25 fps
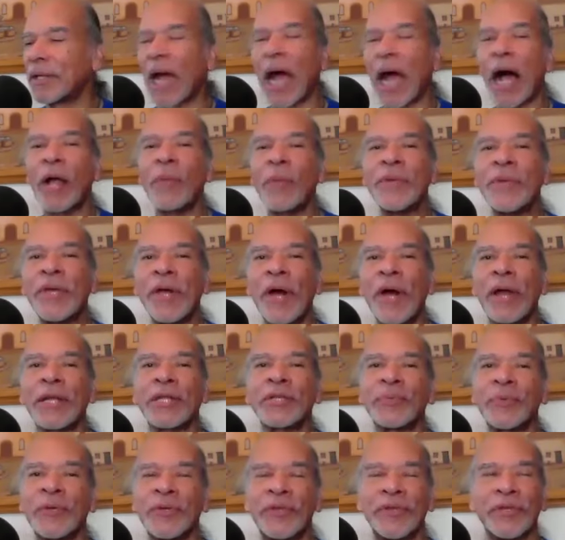I'll be
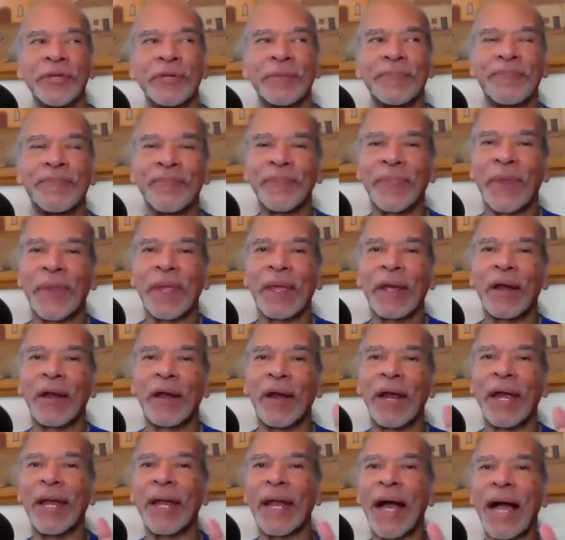honest with you. All
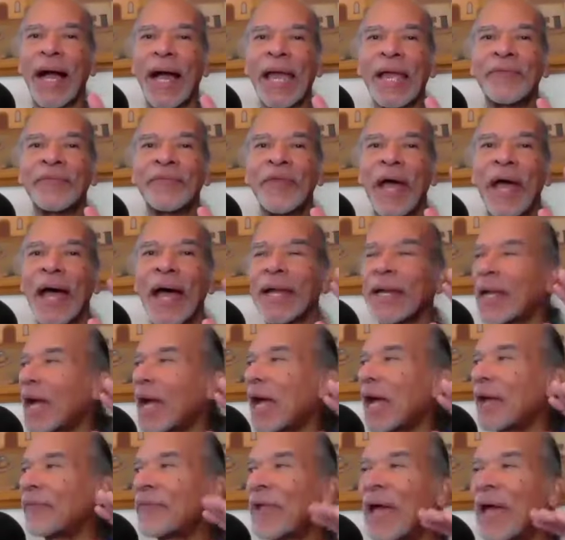right. I've not
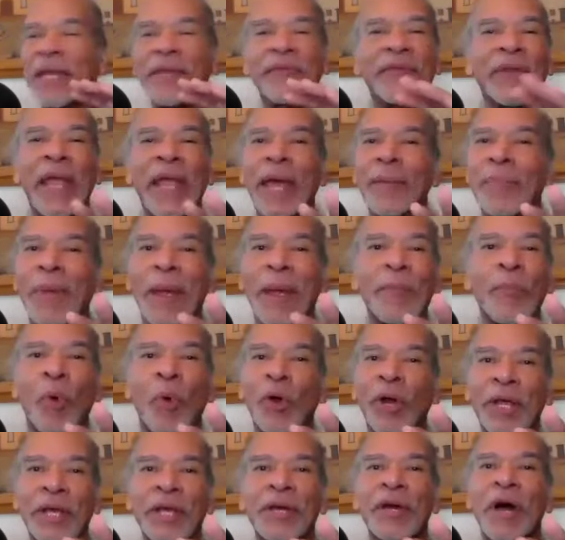even had my
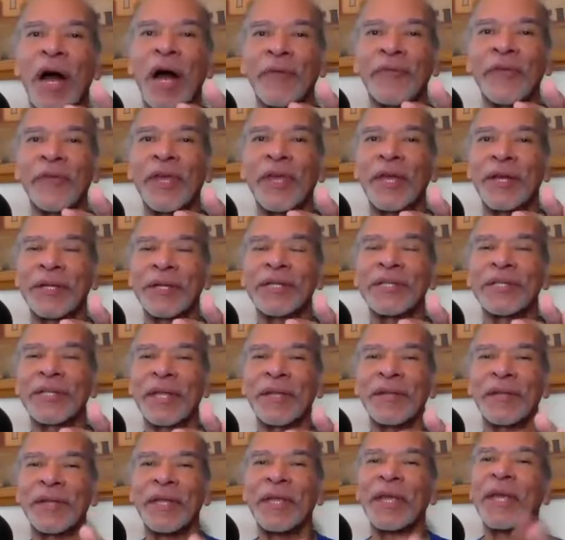morning coffee yet because
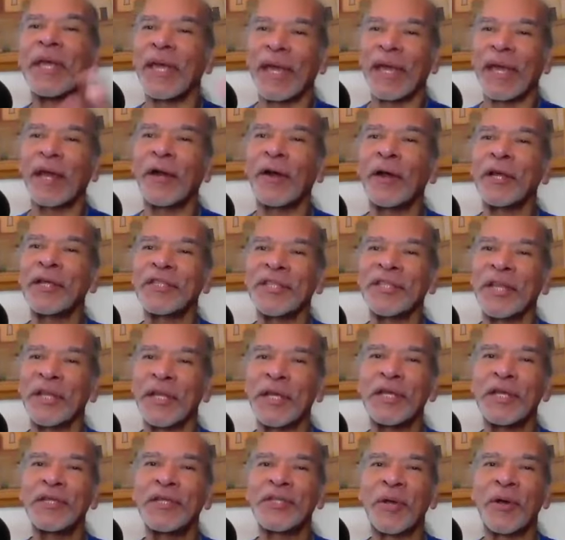Eric is on the
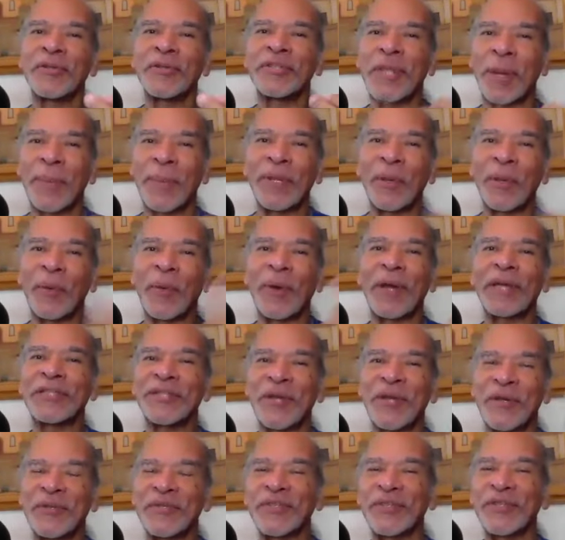East Coast. I'm on the West
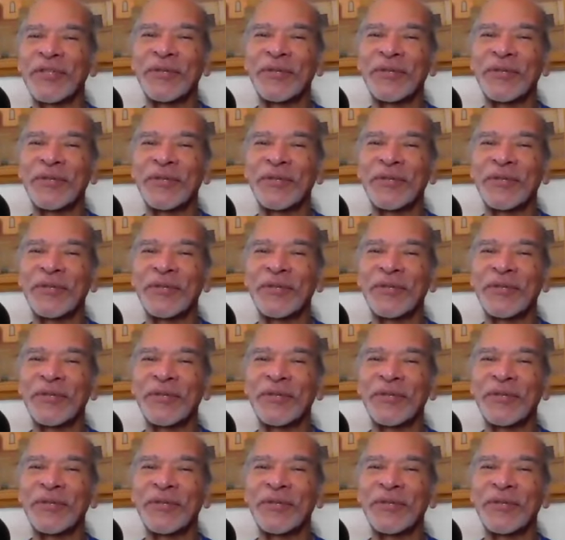Coast.